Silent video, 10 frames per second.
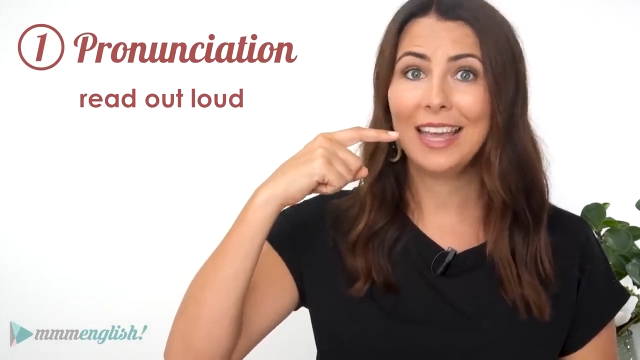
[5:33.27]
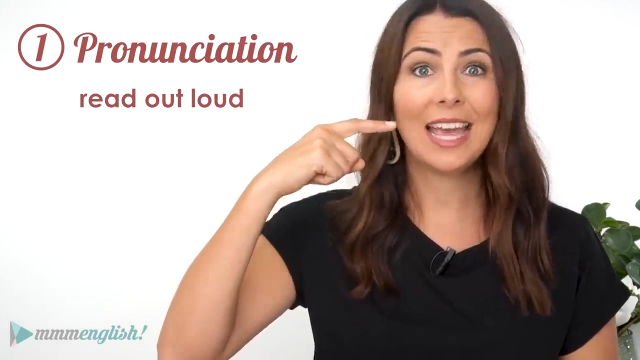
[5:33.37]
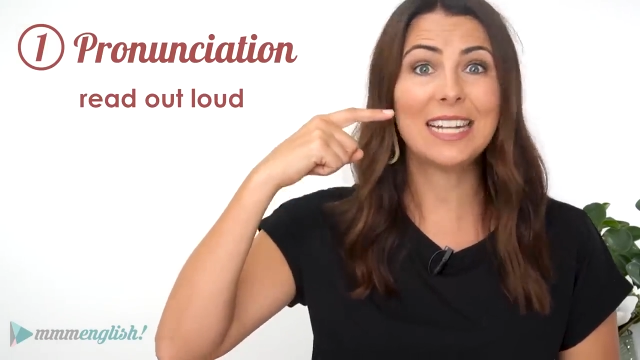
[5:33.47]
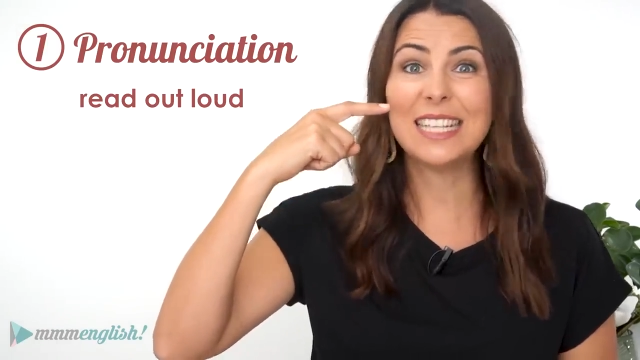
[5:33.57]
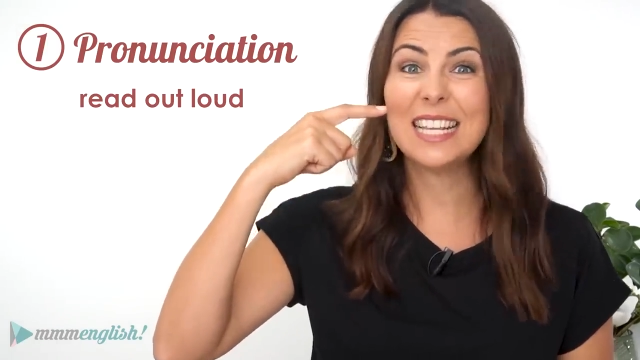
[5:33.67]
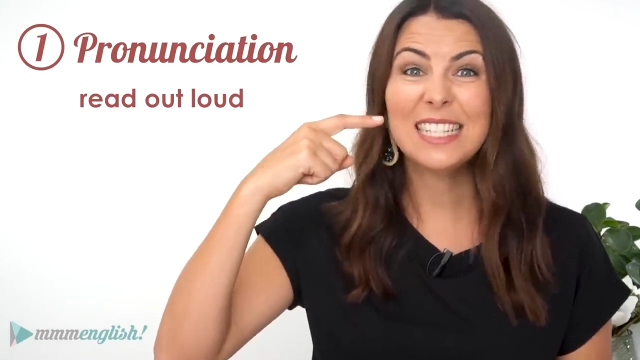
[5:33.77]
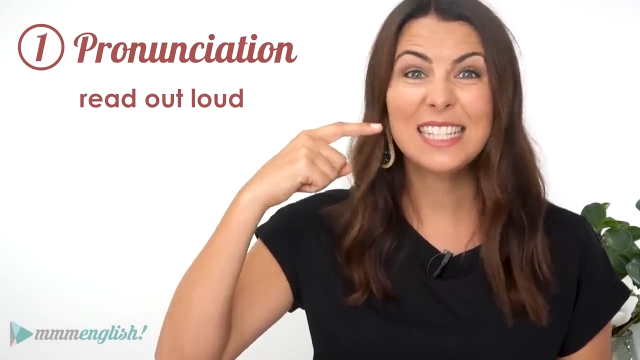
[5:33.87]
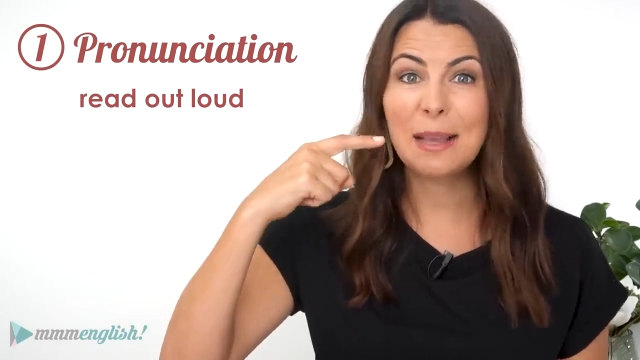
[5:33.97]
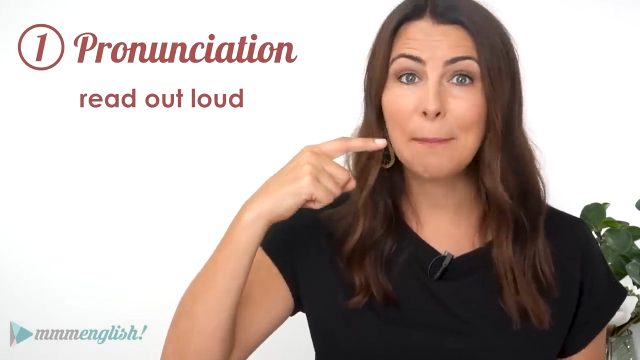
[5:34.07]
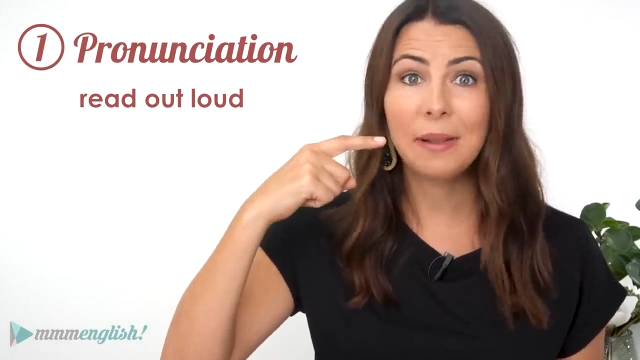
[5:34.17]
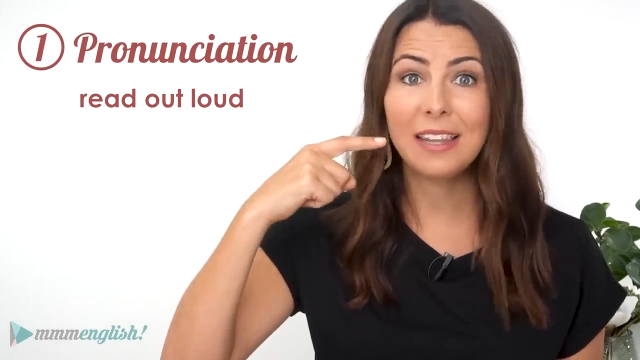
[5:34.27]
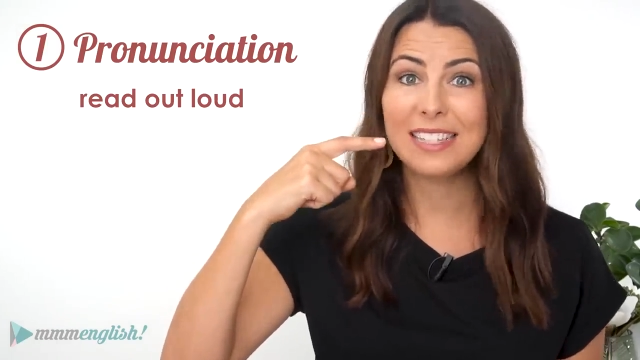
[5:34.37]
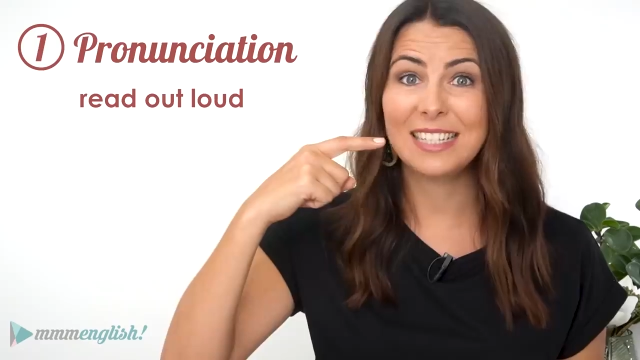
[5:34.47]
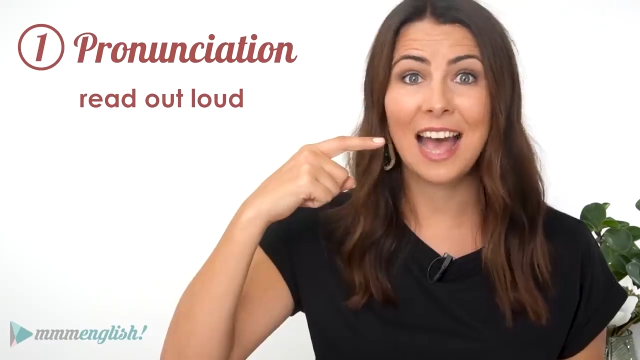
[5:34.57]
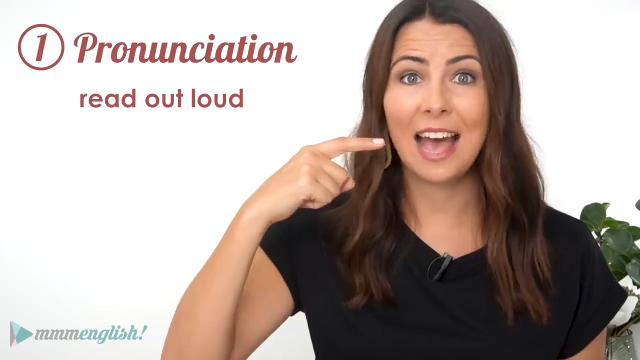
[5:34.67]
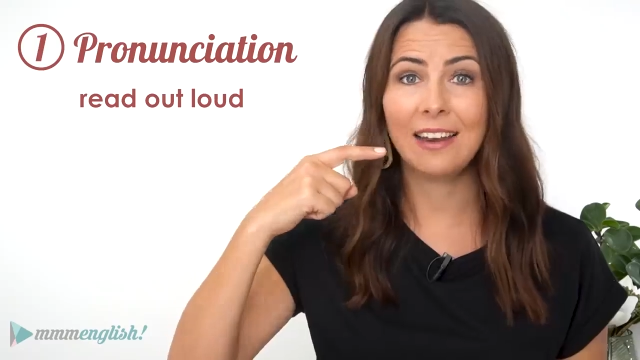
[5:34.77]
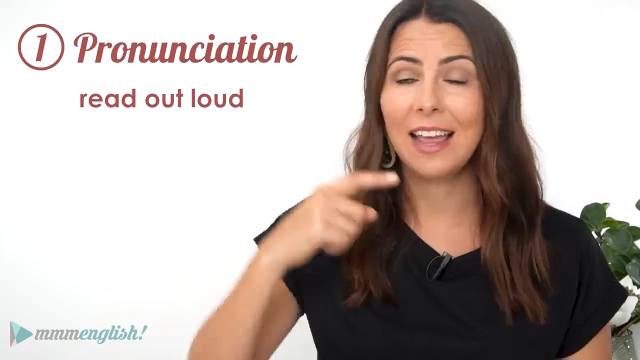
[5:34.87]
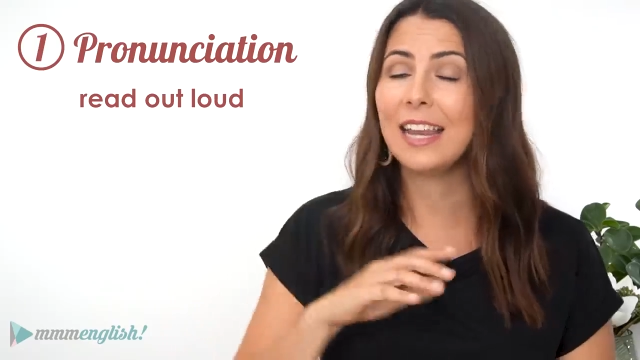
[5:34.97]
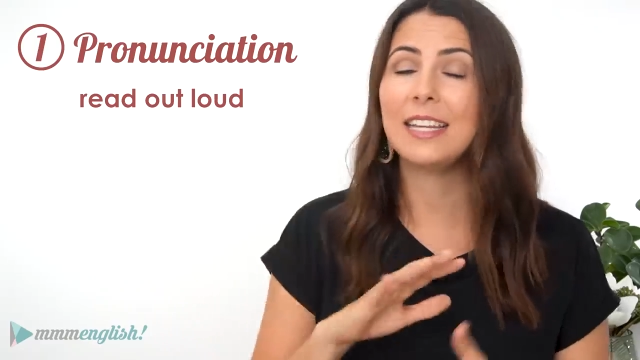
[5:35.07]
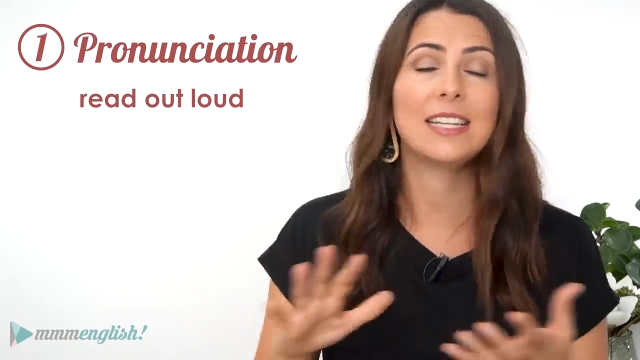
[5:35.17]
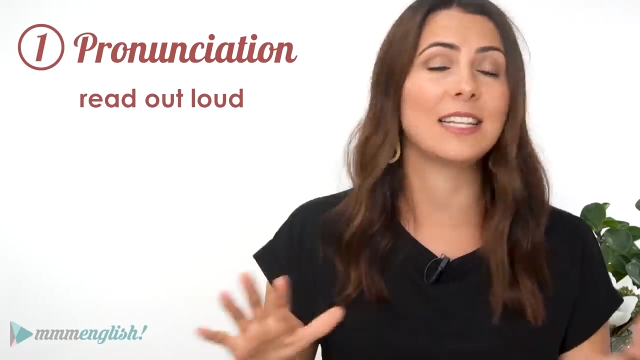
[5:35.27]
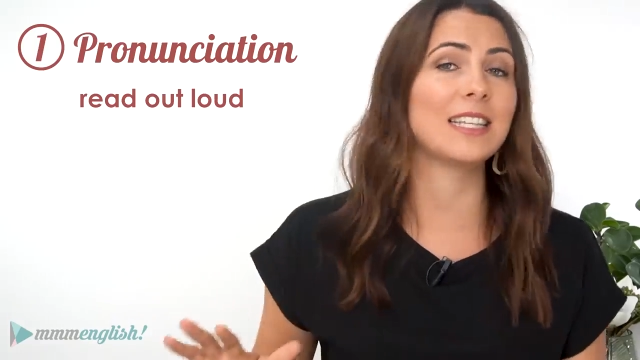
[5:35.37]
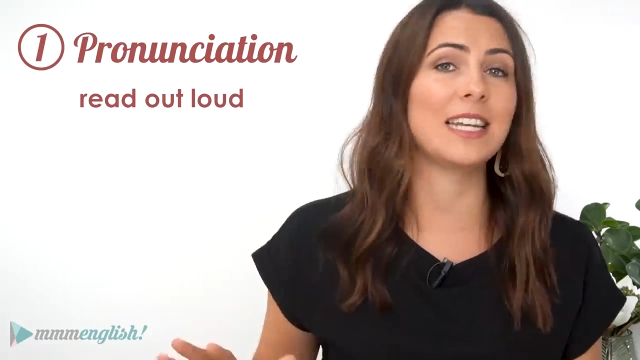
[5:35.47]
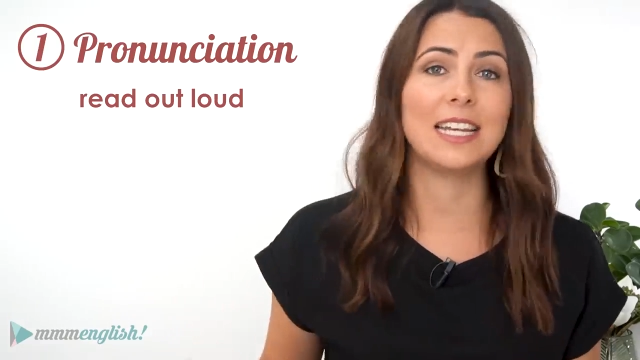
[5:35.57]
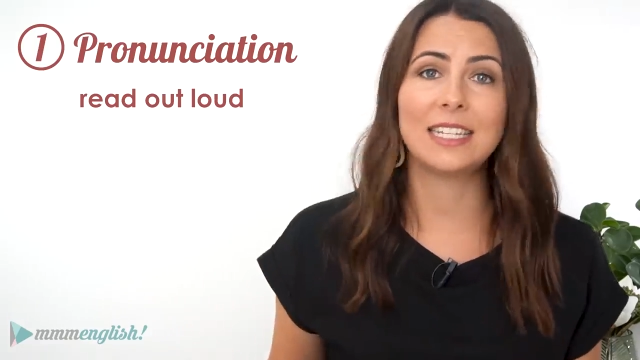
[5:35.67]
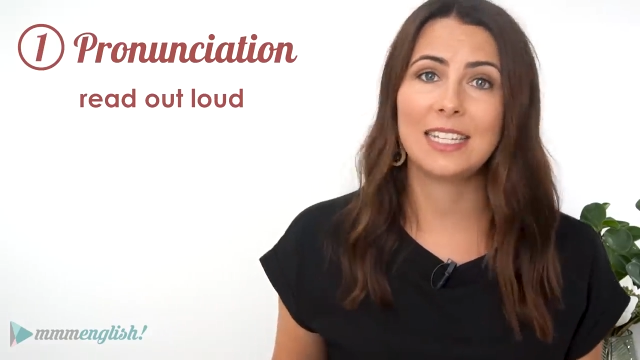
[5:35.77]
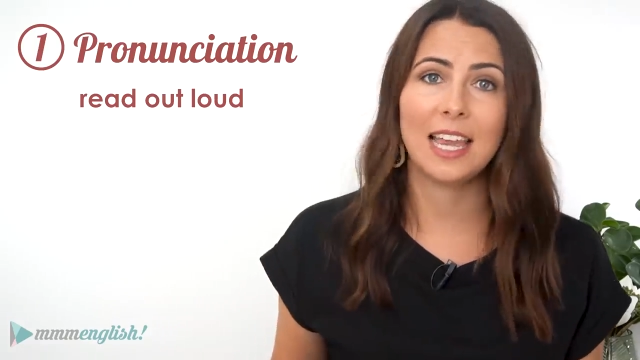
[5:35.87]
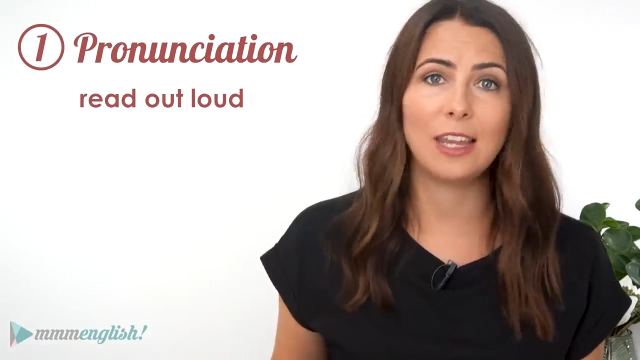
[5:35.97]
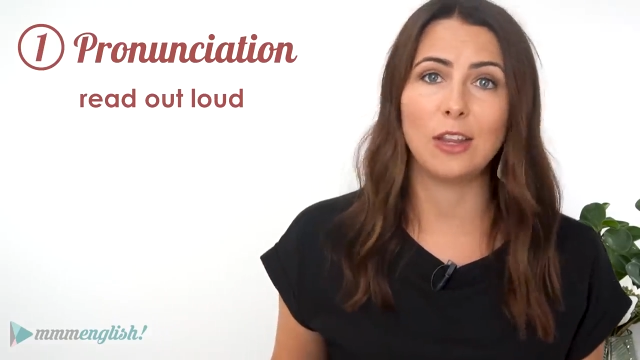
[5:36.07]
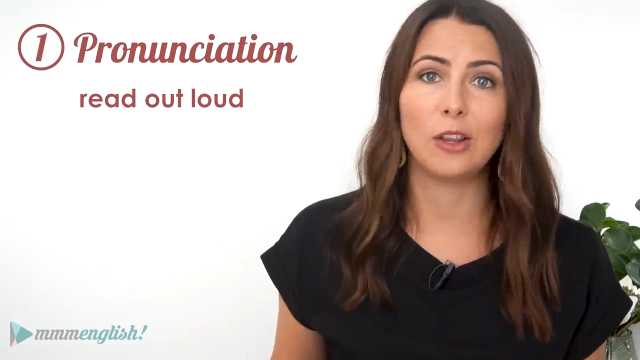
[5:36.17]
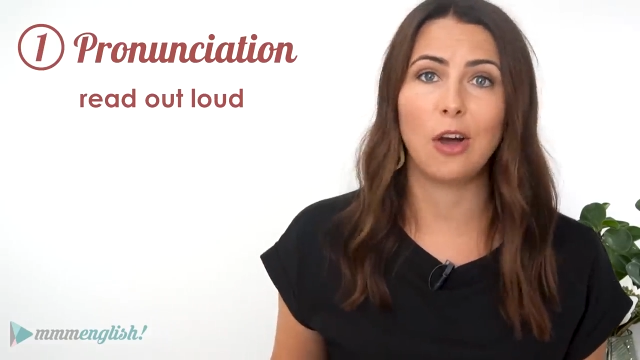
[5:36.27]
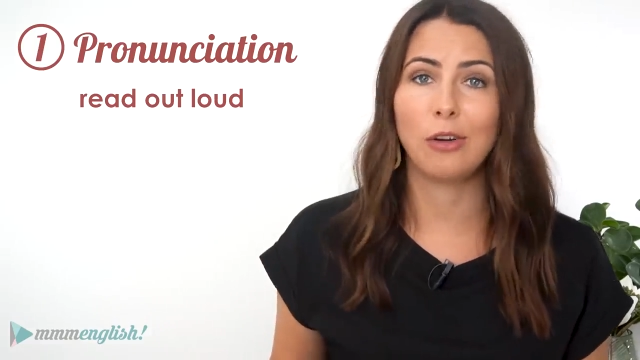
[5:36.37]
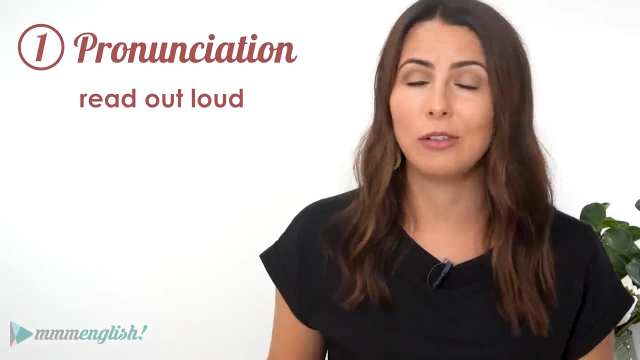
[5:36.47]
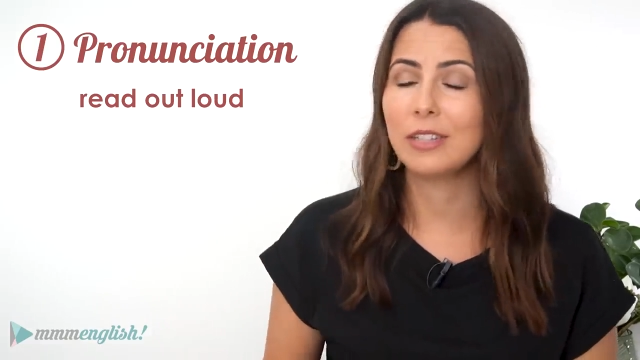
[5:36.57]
It's as simple as that, and it doesn't need to take you long.